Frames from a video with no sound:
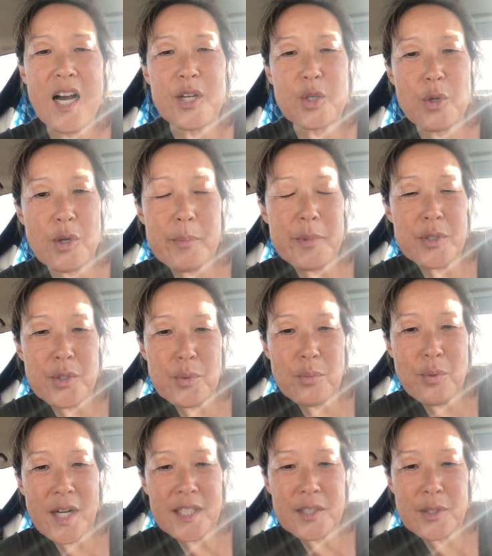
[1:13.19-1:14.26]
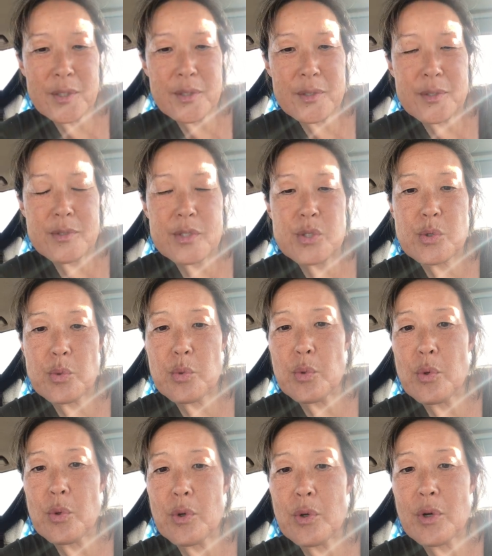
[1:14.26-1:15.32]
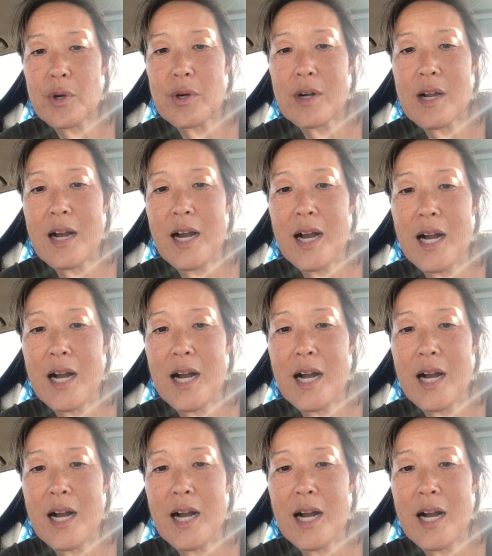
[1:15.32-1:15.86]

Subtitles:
criminal records, or